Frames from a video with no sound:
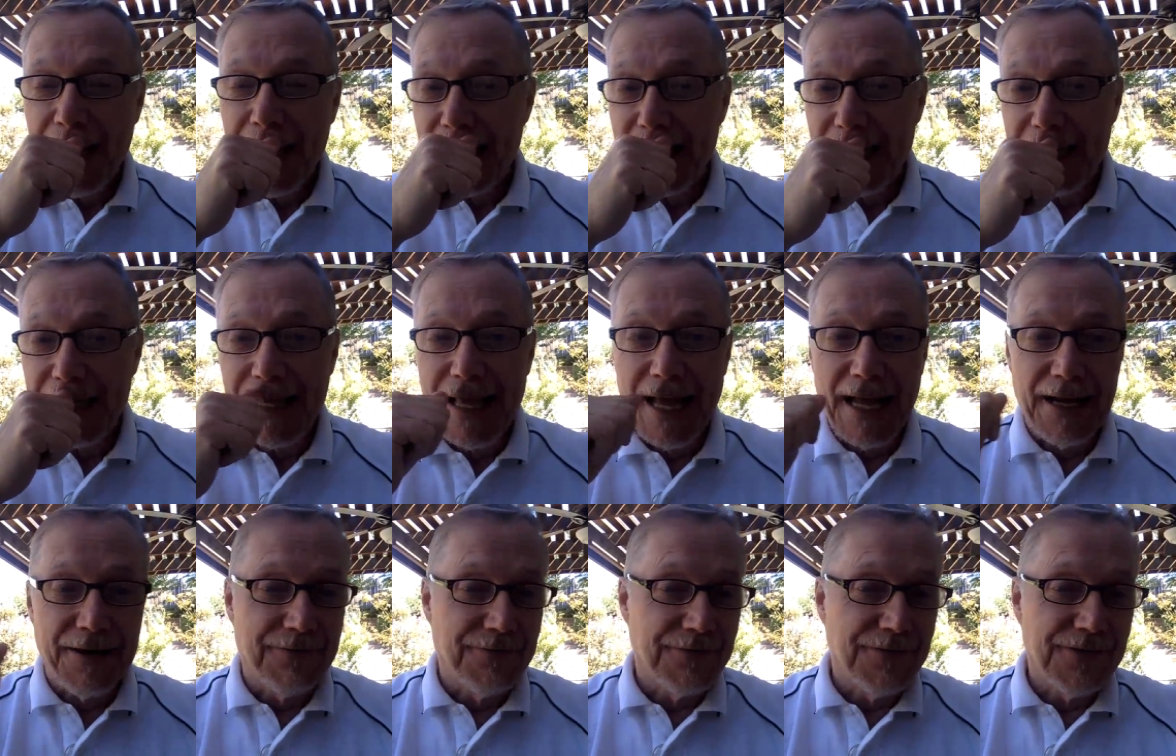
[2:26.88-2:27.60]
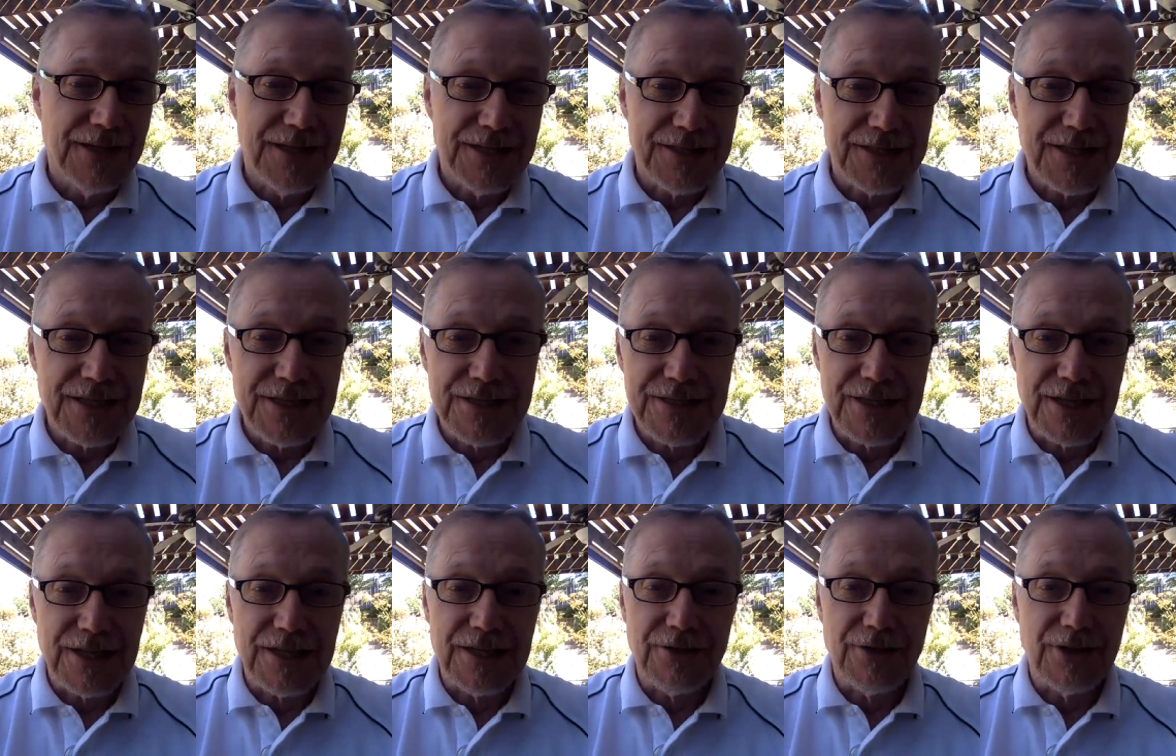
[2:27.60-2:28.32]
And again, this
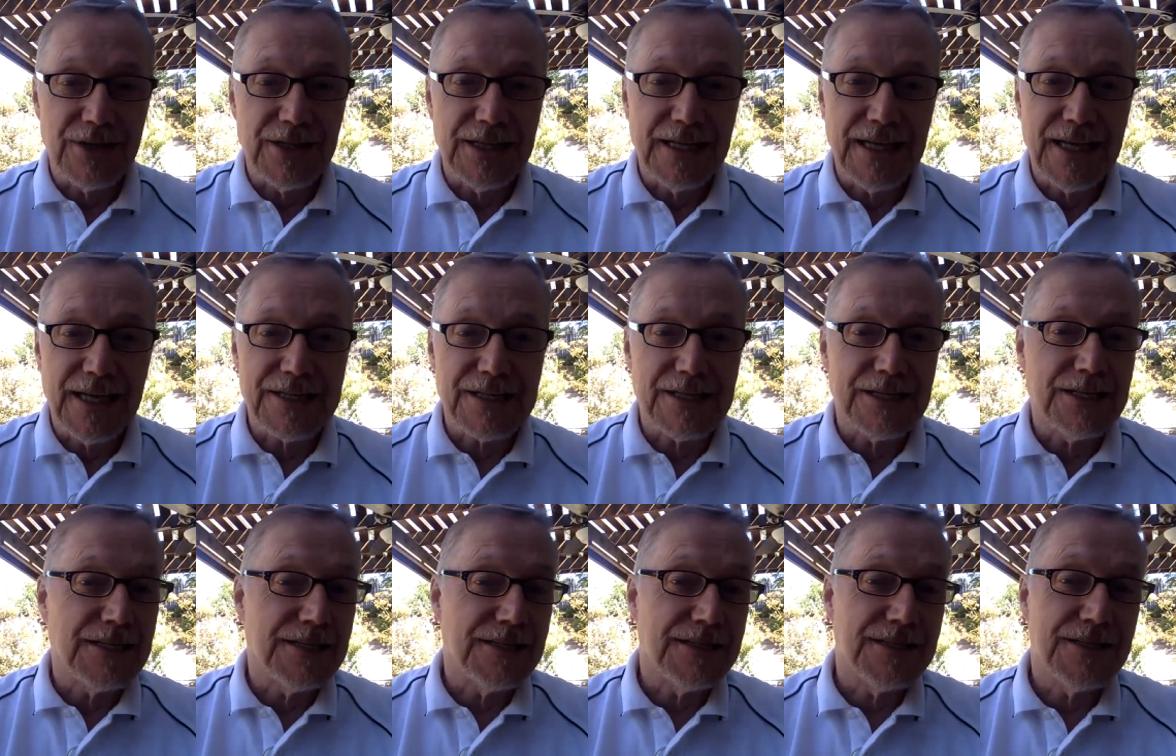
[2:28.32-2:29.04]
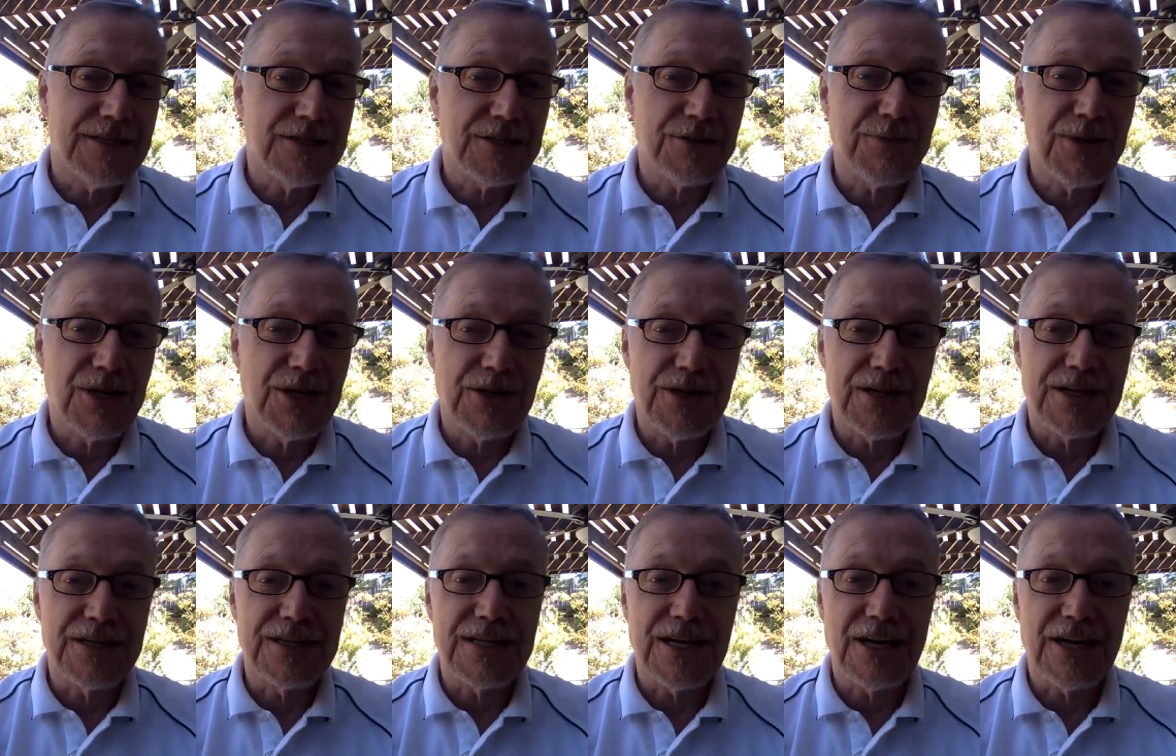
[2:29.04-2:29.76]
is a theory that hasn't
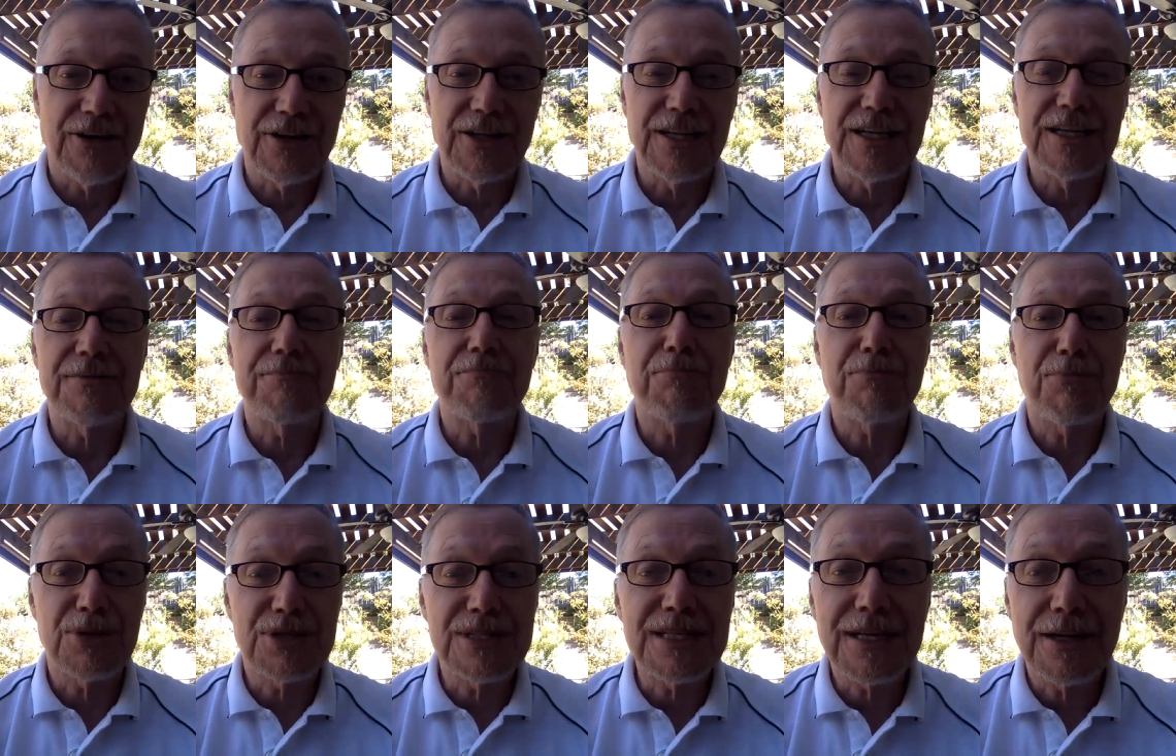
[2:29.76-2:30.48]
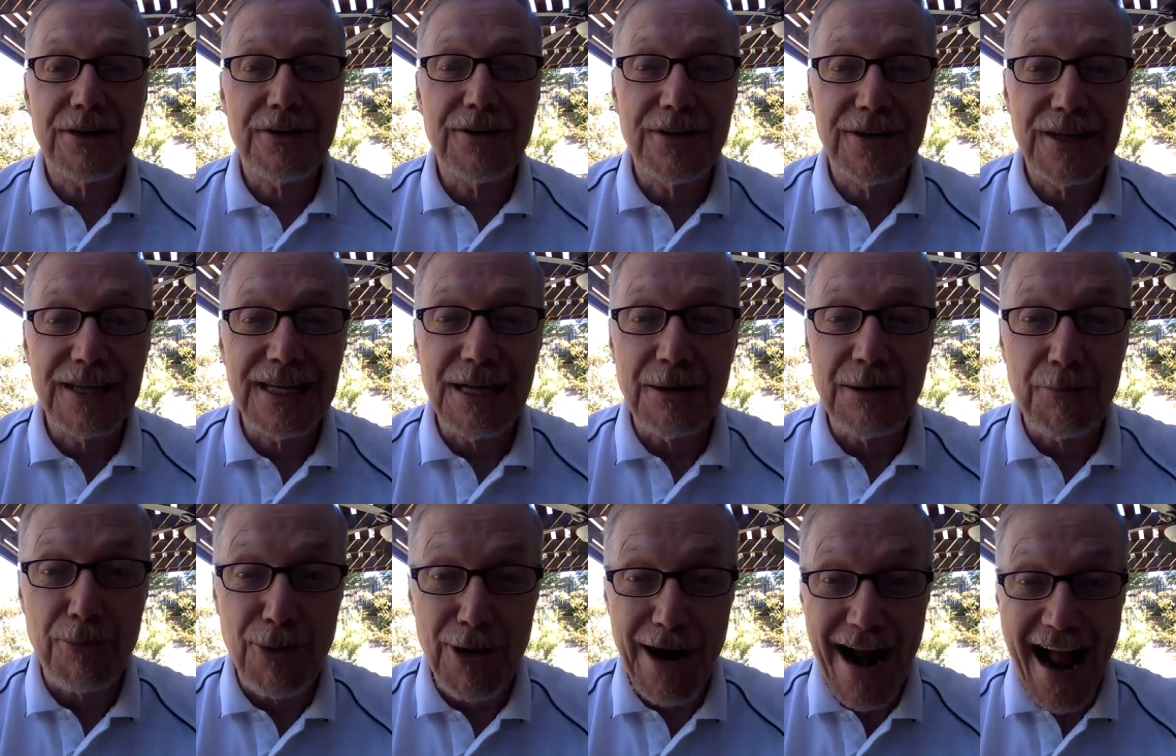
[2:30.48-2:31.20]
disappeared entirely, particularly
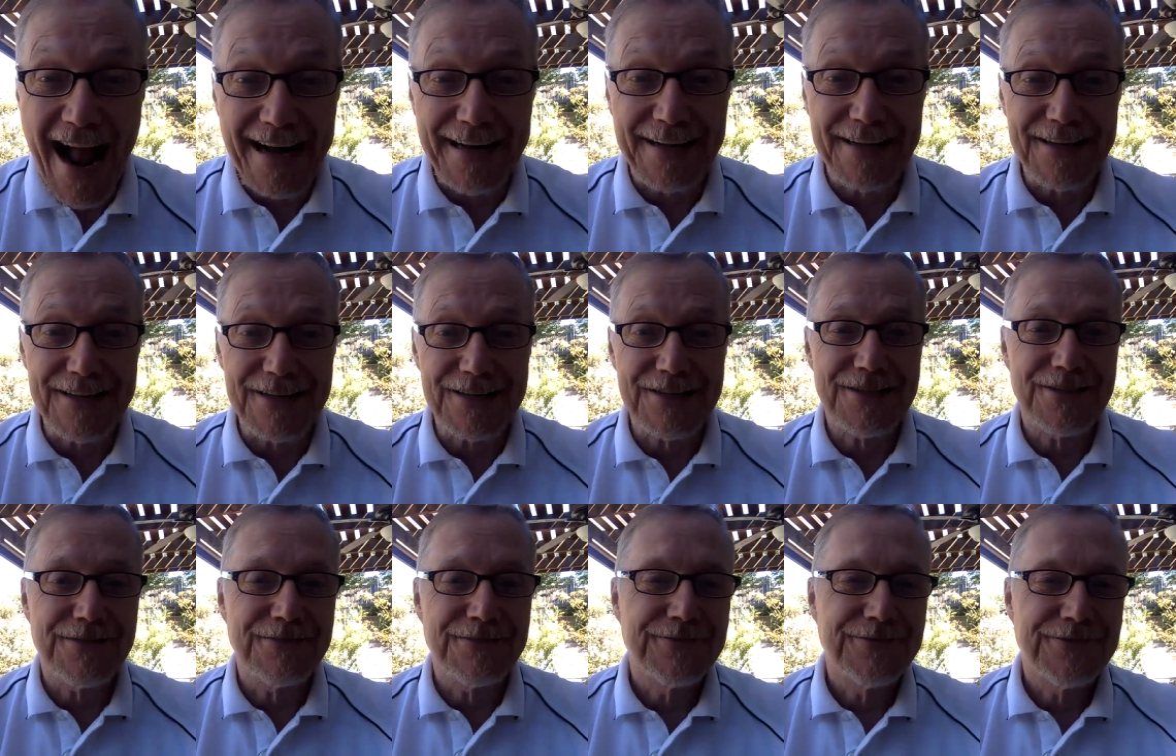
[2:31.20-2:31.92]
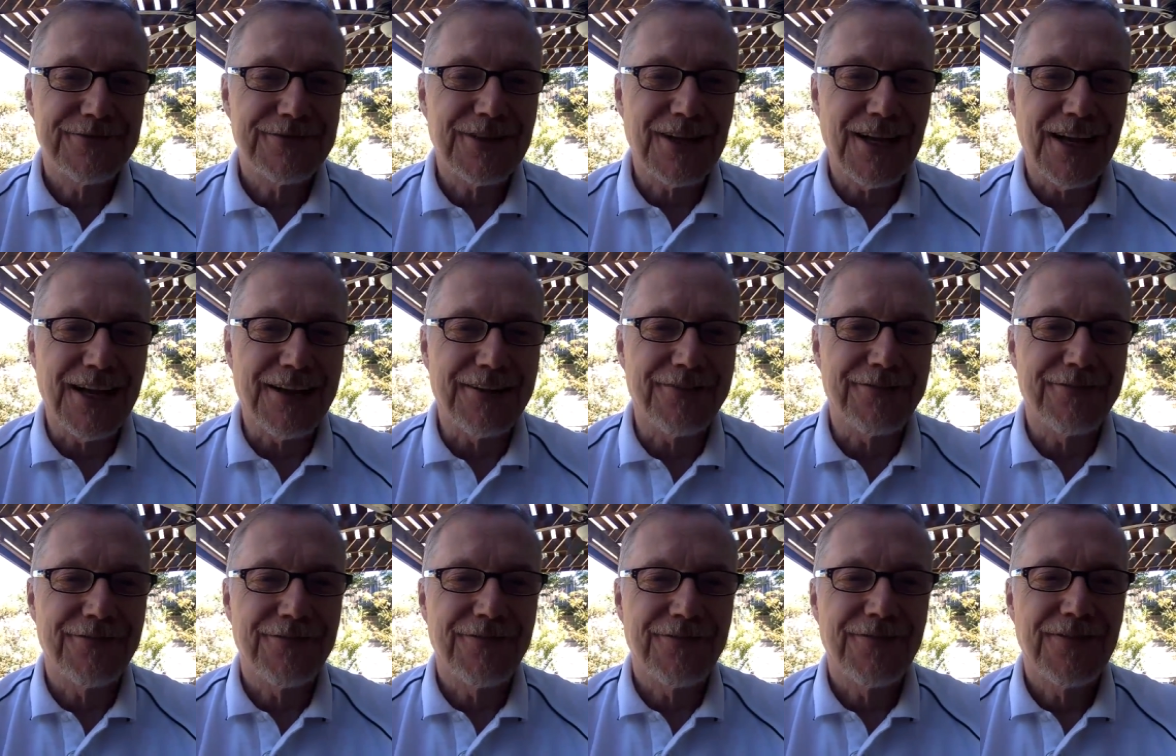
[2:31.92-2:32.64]
in practice. Okay.